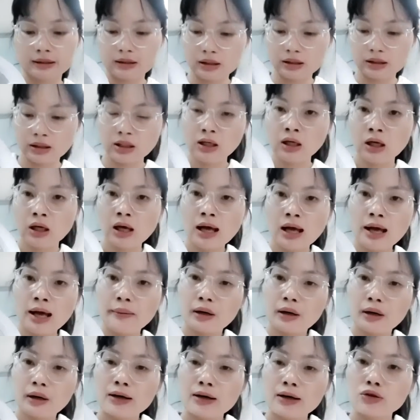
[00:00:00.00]
Have an
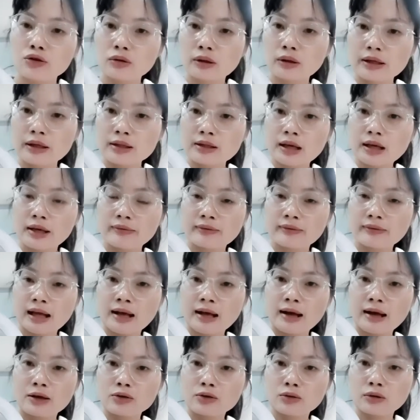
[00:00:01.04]
isolate and
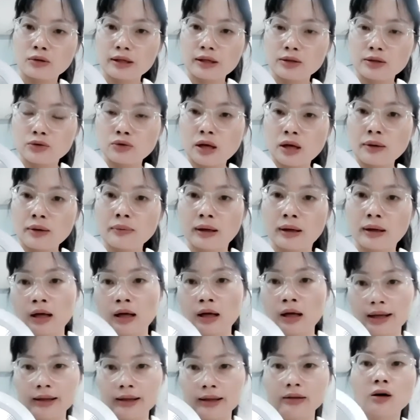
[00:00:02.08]
non-isolate driver.
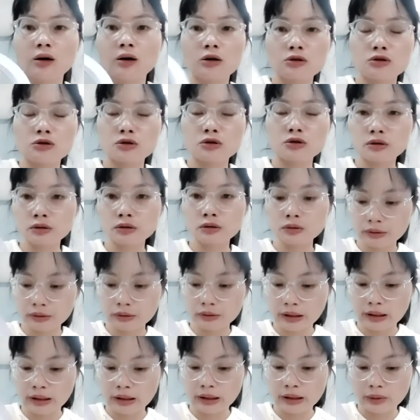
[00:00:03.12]
And also
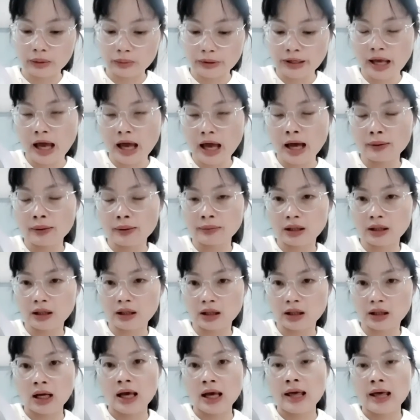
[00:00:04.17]
we have
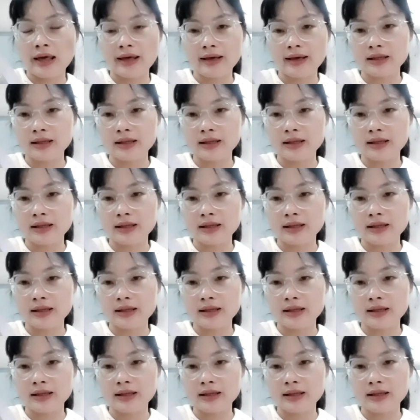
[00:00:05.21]
a